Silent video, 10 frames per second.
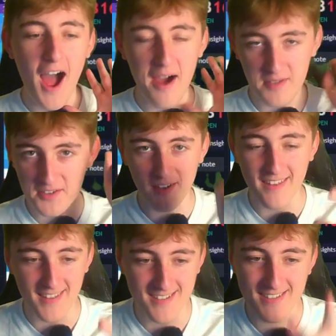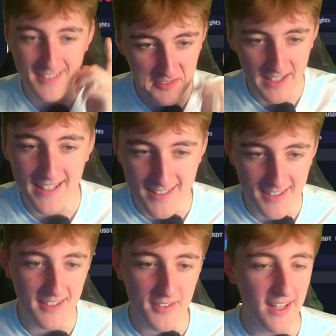I'm going to fight this. We need
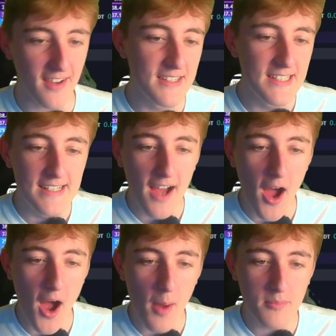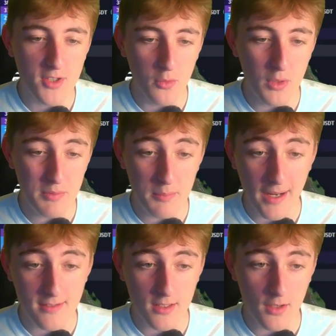to do this video. So we've been
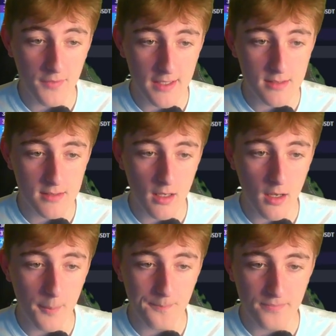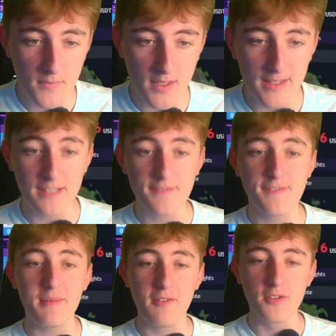bouncing off these
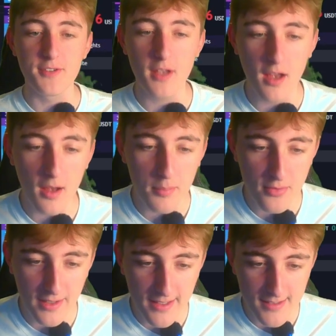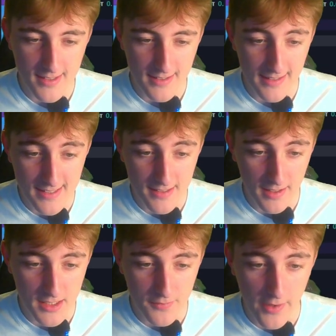fib levels pretty consistently. This is
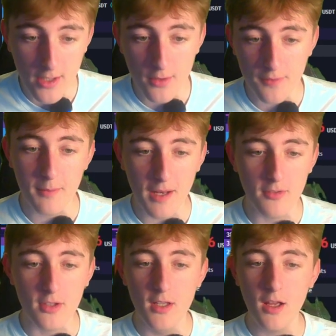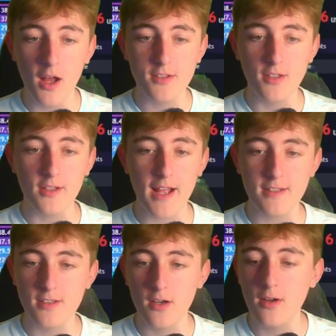actually a very good fib level to look
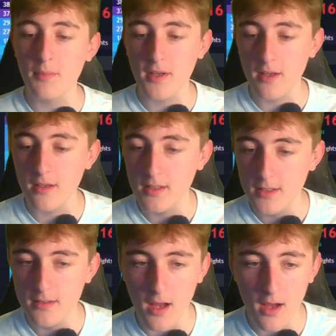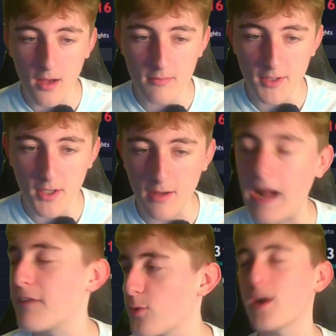at. So I'm going to,
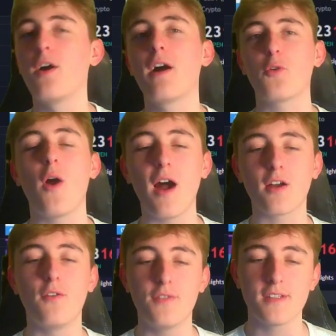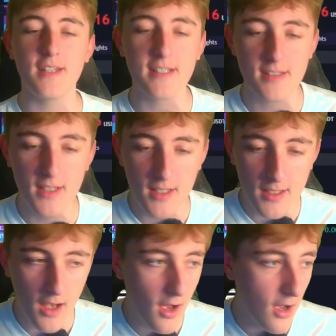I have quite high confidence in this.
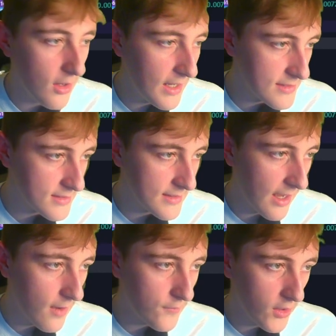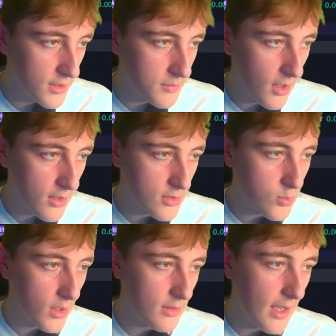Let's get our volume going as
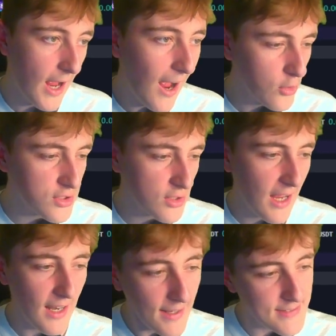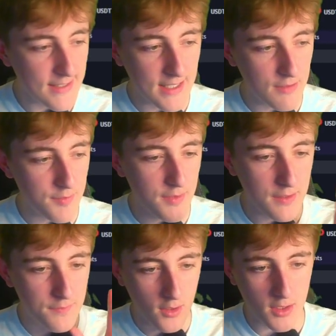well. I like to give
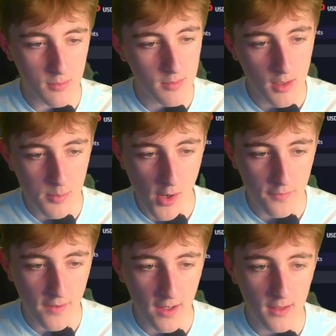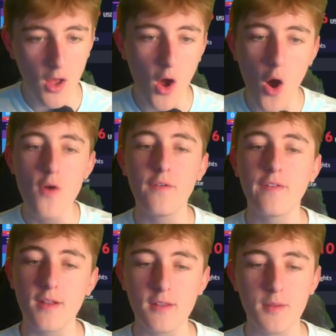the volume profile
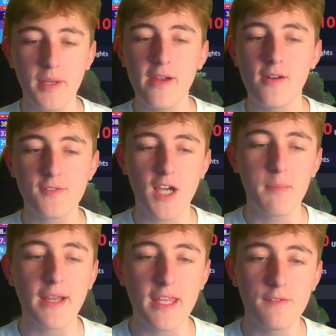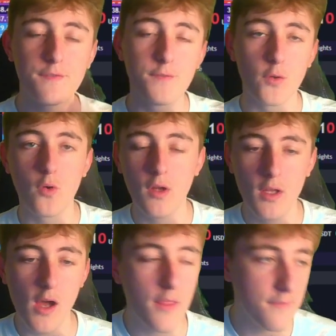over the period of time I give for
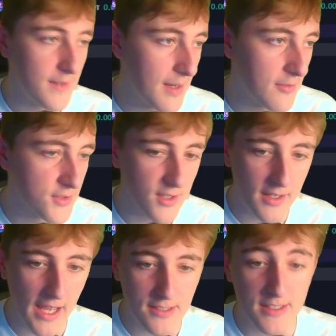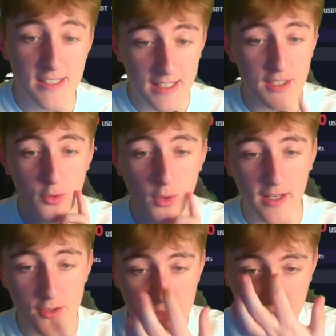the fib levels. Okay, so this is actually
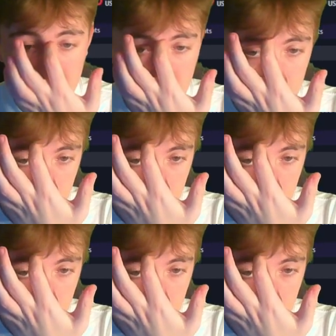quite interesting.